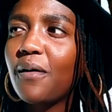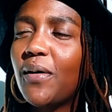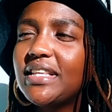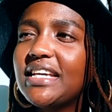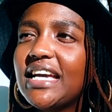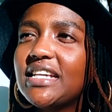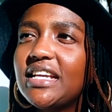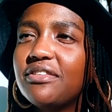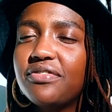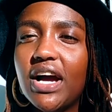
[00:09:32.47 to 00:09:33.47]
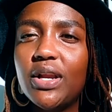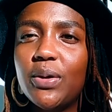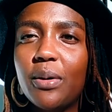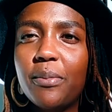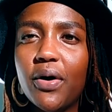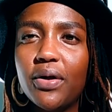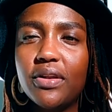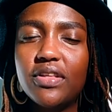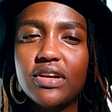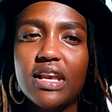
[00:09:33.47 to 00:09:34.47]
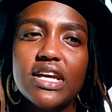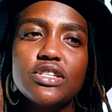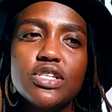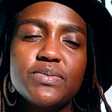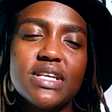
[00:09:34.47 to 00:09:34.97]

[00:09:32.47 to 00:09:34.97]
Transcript: One thing I really value about the relationships